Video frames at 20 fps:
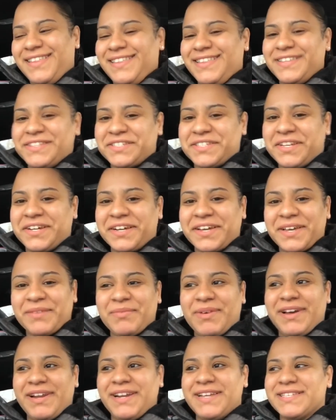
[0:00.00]
the song came
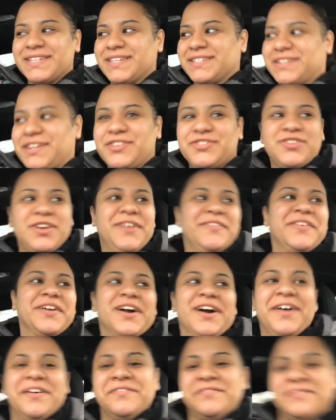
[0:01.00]
on as I started driving up.